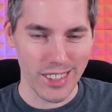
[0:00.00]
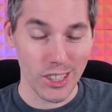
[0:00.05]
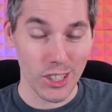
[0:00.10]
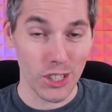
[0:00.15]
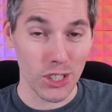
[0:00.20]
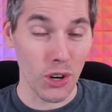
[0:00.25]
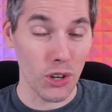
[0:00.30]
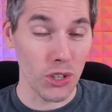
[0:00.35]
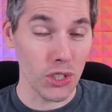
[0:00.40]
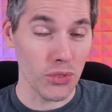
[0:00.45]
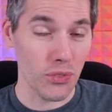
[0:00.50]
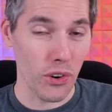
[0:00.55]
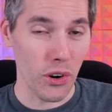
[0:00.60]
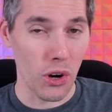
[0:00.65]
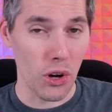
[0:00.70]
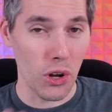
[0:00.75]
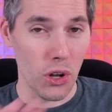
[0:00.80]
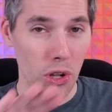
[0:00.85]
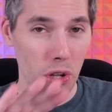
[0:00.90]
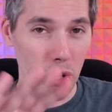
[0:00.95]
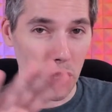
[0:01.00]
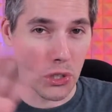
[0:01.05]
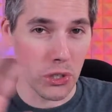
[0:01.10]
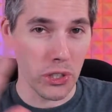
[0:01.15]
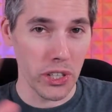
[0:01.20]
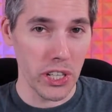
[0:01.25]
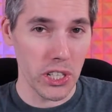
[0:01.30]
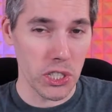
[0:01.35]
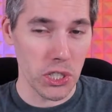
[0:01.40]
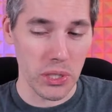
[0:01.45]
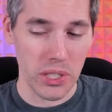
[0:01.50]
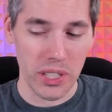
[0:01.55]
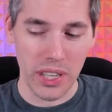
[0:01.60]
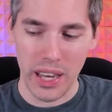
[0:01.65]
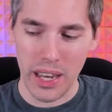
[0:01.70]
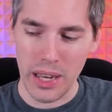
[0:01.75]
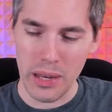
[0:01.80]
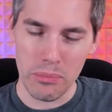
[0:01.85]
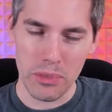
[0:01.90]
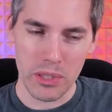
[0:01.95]
This goes for all creature
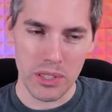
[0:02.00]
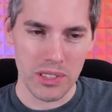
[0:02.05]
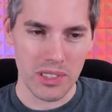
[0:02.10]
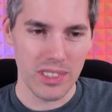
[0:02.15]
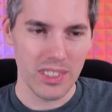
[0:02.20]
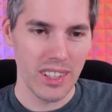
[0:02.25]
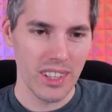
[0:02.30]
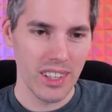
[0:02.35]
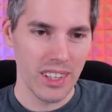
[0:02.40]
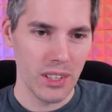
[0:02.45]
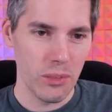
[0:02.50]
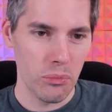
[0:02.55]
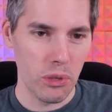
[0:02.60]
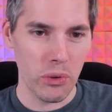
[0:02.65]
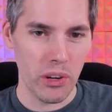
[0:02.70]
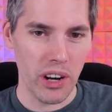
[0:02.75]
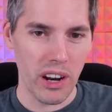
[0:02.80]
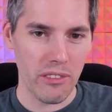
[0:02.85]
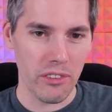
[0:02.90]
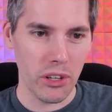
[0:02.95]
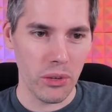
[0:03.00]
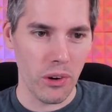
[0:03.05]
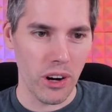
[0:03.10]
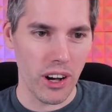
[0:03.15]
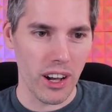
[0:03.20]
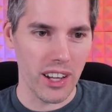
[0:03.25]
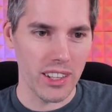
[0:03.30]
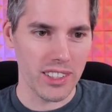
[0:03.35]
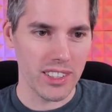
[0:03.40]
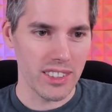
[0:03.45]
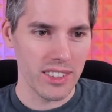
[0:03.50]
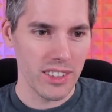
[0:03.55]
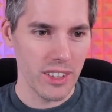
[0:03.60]
types. Be whatever you want.